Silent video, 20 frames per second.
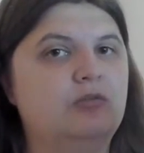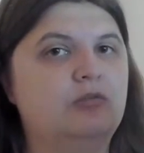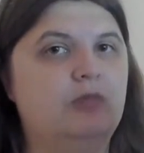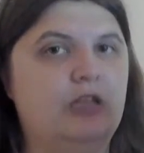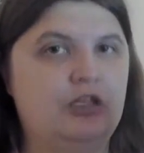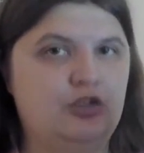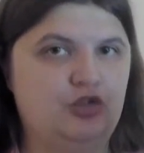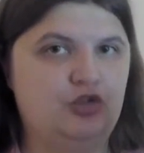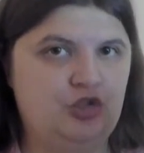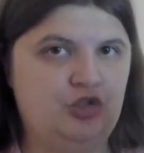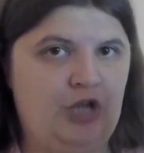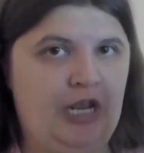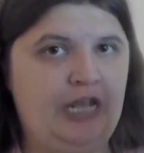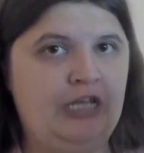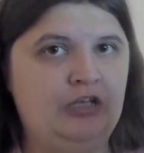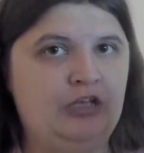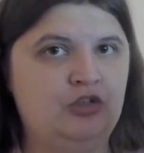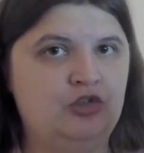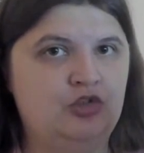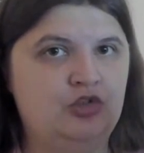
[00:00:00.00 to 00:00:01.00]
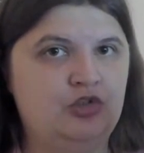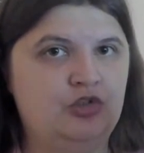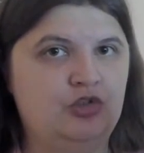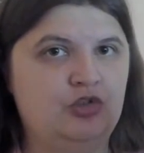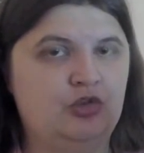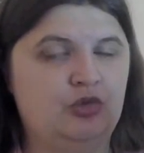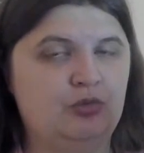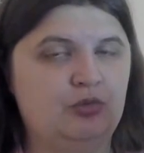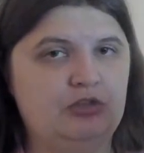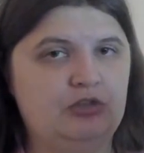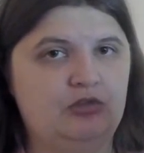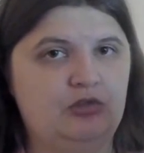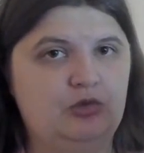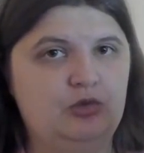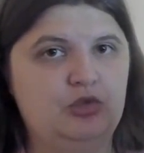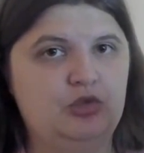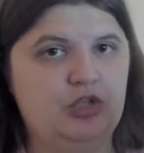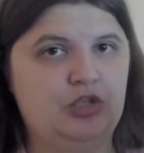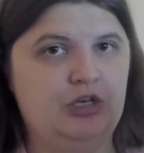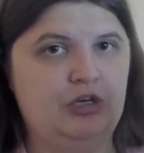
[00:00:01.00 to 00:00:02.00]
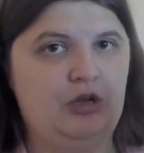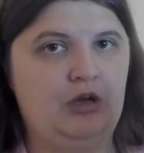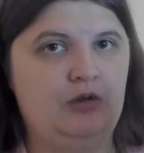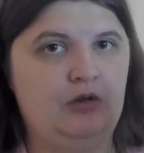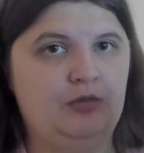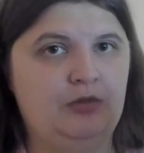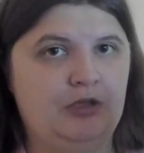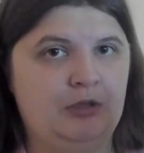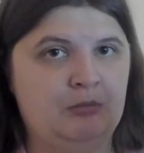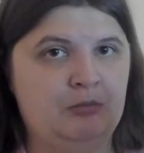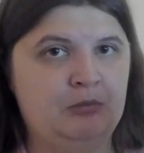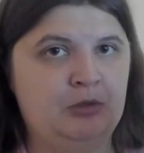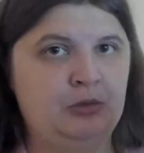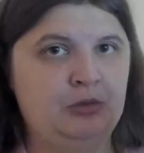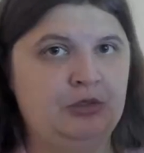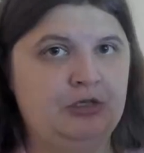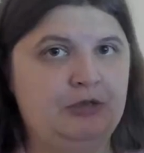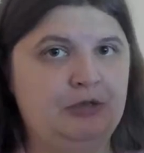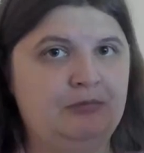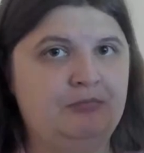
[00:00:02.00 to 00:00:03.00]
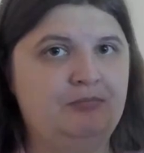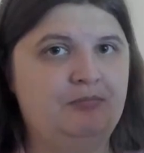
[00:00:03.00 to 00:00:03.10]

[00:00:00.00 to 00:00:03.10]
it changed the resolution of the computer.